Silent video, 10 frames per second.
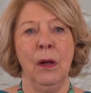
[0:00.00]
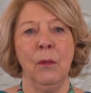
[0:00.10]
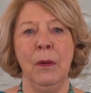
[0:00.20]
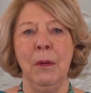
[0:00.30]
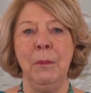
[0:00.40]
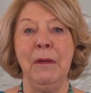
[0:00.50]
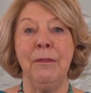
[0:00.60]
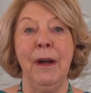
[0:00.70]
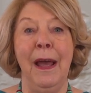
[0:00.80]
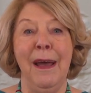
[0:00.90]
We will be
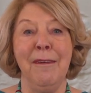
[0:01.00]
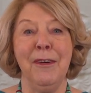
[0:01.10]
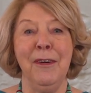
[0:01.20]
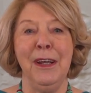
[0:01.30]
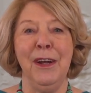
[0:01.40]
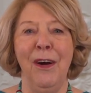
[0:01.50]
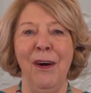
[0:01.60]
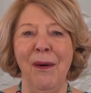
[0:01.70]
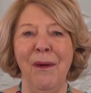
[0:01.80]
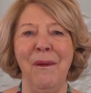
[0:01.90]
forever in
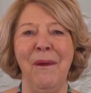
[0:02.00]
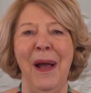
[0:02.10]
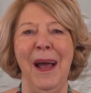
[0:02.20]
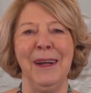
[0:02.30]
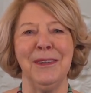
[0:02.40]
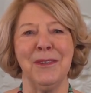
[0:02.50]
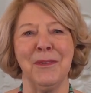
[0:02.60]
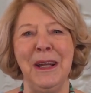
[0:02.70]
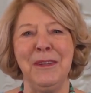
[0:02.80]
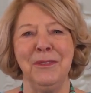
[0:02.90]
awe and
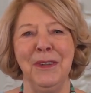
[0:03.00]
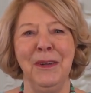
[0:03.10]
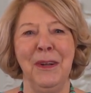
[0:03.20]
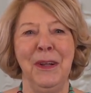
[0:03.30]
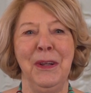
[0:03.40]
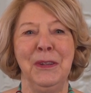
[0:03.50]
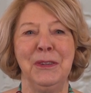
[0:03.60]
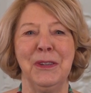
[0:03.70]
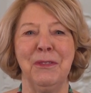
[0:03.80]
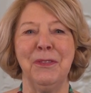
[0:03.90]
grateful
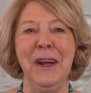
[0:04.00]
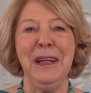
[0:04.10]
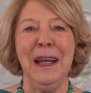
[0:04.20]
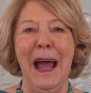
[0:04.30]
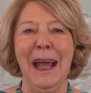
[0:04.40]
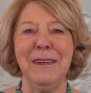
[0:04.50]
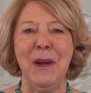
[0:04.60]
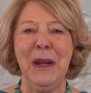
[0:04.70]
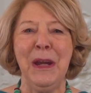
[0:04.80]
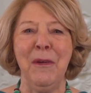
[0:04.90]
to the frontline
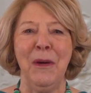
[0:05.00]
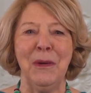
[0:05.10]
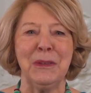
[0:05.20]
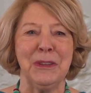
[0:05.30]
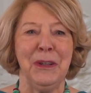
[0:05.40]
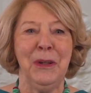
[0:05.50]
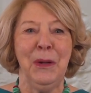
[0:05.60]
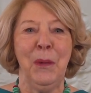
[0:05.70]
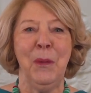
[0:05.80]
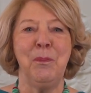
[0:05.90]
heroes
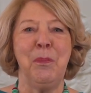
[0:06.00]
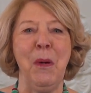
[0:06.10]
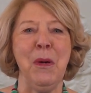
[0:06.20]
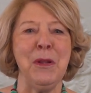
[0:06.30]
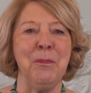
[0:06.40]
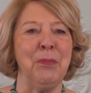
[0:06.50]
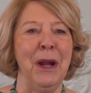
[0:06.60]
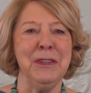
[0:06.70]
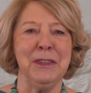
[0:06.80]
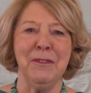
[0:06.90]
who bore the
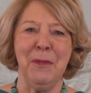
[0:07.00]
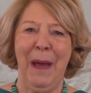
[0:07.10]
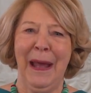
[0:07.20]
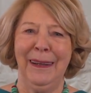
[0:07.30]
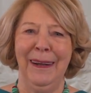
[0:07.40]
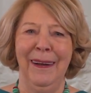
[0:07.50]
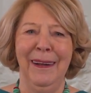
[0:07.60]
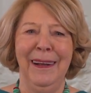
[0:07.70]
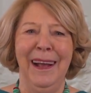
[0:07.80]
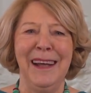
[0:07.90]
brunt of the battle
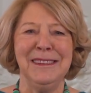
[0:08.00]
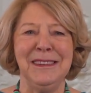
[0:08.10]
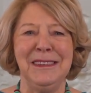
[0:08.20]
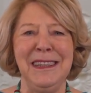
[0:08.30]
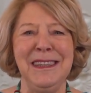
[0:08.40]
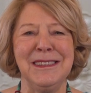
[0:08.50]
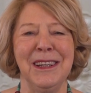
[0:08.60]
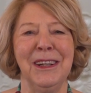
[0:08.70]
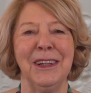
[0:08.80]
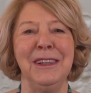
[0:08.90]
and indeed
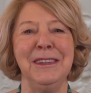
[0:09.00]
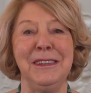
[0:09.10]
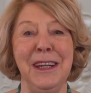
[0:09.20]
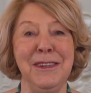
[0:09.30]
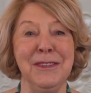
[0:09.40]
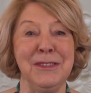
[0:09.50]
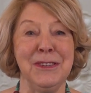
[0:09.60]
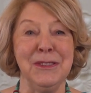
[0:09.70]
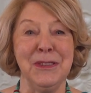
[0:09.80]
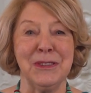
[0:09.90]
continue to
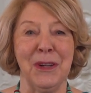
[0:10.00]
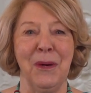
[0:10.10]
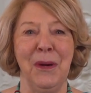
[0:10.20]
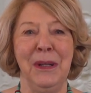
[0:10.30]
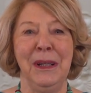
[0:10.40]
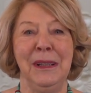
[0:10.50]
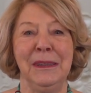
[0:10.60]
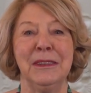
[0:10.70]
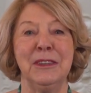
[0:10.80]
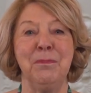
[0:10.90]
do so
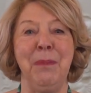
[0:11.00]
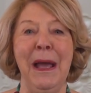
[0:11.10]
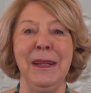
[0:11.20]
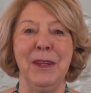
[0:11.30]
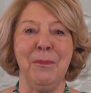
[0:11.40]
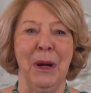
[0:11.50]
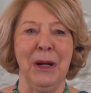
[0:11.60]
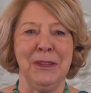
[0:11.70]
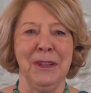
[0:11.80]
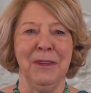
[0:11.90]
despite the
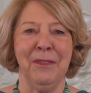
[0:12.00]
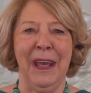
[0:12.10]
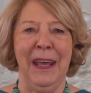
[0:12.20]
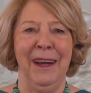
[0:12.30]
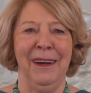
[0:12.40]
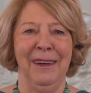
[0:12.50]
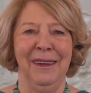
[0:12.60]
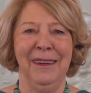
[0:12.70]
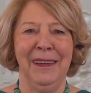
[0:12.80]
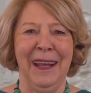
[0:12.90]
burden of care
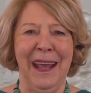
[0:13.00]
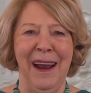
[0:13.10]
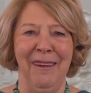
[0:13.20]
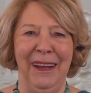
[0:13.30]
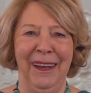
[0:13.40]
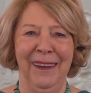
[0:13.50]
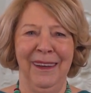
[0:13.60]
they carry